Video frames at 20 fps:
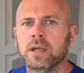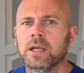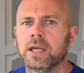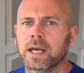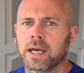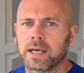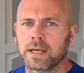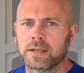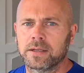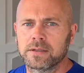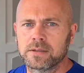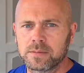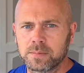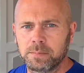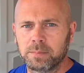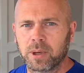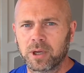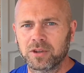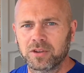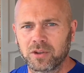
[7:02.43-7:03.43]
And
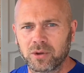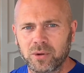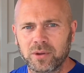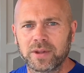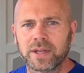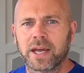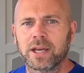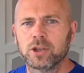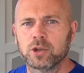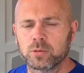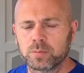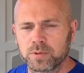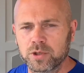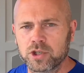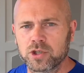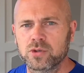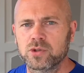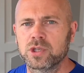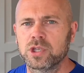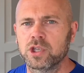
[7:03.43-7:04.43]
by doing that, you'll
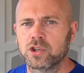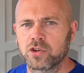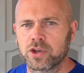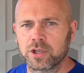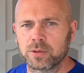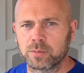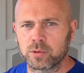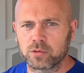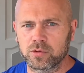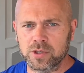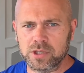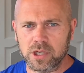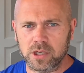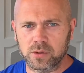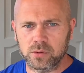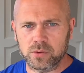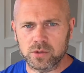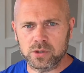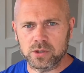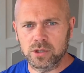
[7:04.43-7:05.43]
produce incredible
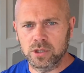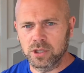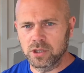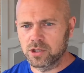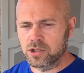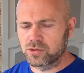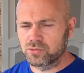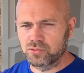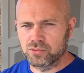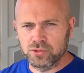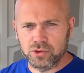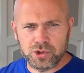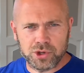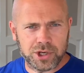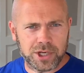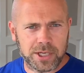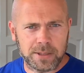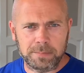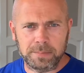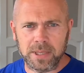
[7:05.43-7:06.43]
results. Just
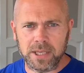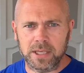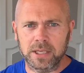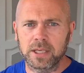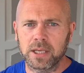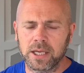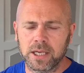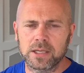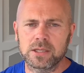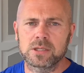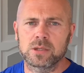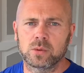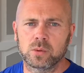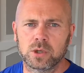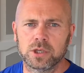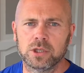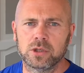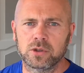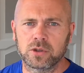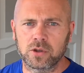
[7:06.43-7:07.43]
really be into
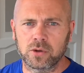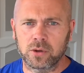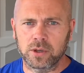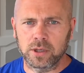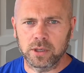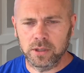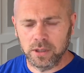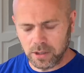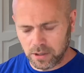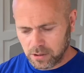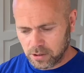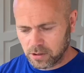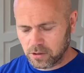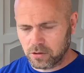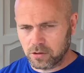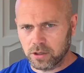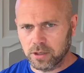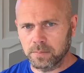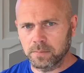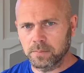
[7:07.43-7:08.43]
what you're doing. All
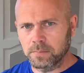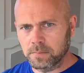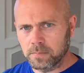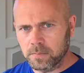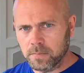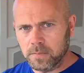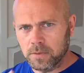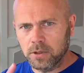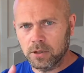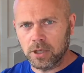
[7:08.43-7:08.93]
right, good